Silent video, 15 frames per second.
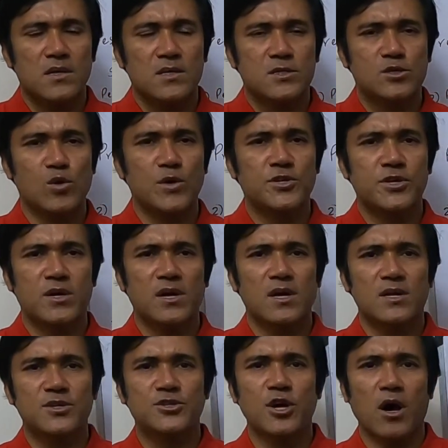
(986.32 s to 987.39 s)
switch her
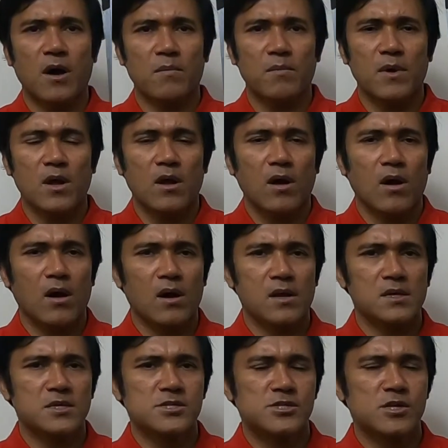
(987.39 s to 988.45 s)
job
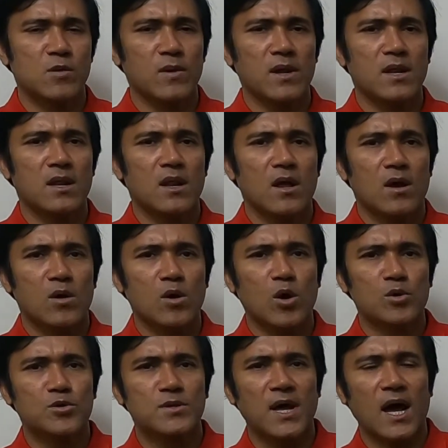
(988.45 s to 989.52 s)
or she will
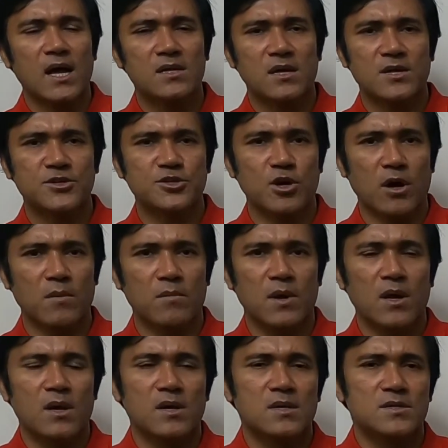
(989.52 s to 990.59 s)
go to the other job.
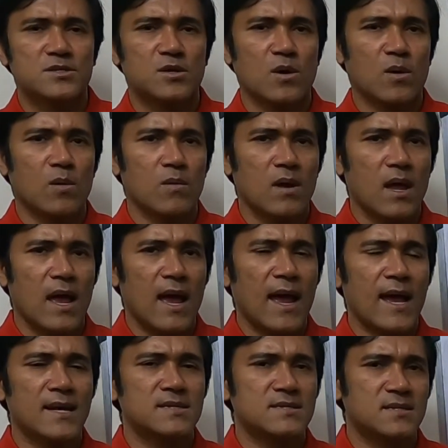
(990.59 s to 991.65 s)
So
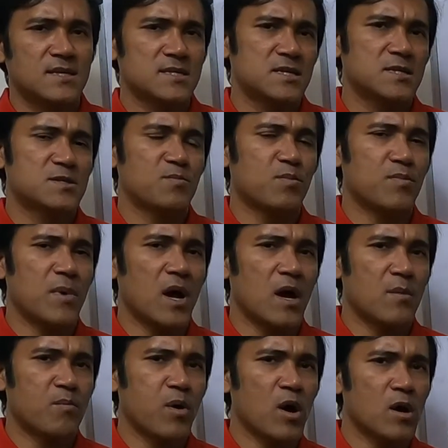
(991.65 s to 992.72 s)
as this is
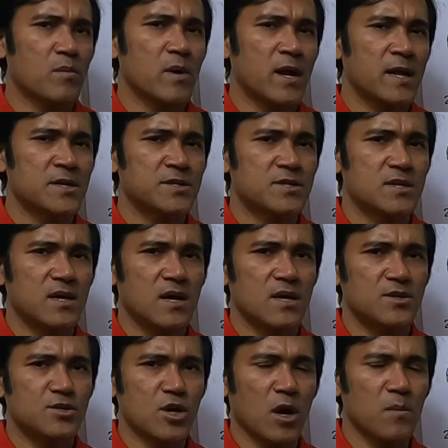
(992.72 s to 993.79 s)
her
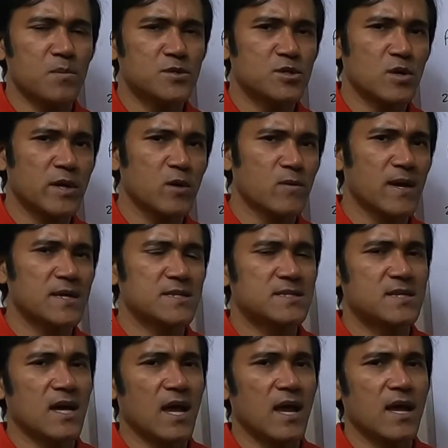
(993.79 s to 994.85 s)
permanent job, so you can
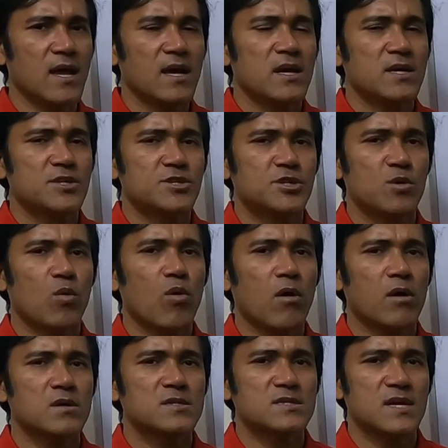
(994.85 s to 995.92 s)
say she
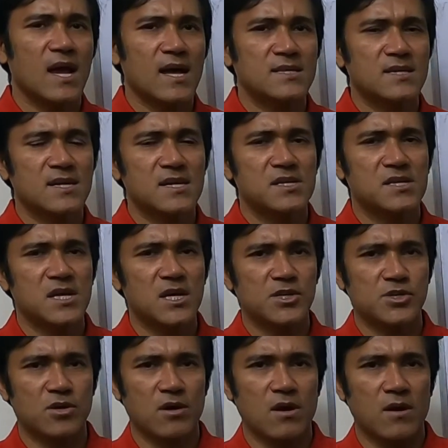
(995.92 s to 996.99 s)
works as a
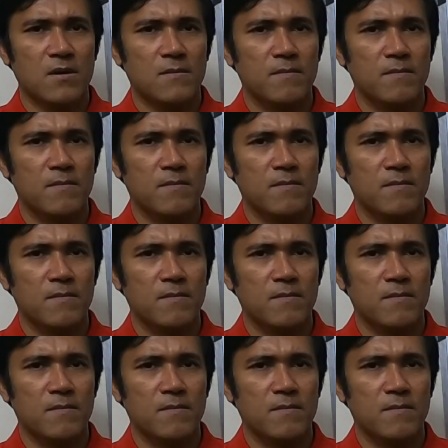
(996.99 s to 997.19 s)
teacher.